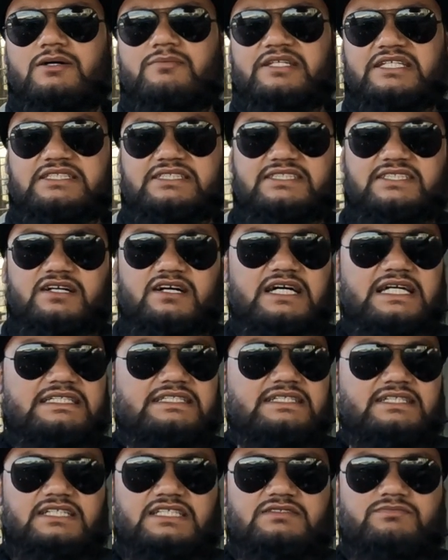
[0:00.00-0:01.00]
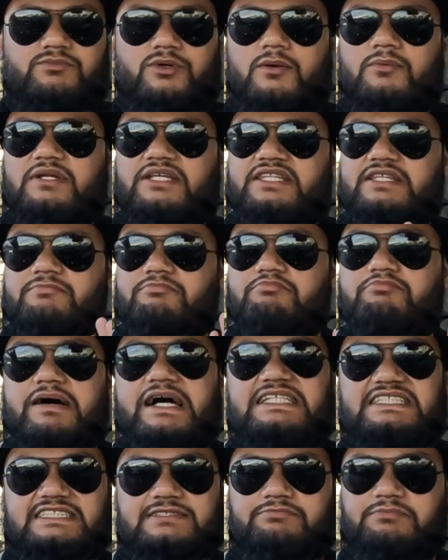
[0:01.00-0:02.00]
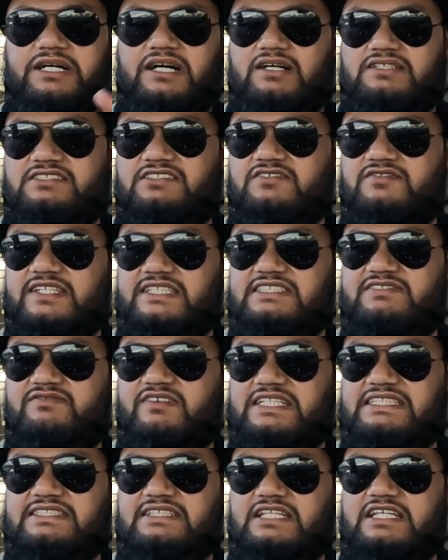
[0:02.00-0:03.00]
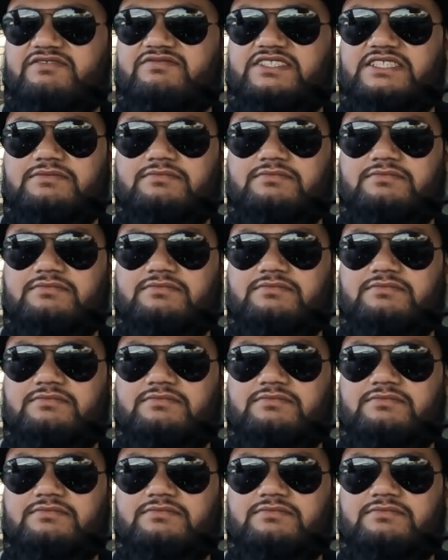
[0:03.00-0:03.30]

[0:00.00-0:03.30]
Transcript: inside is probably the best part of this facelift.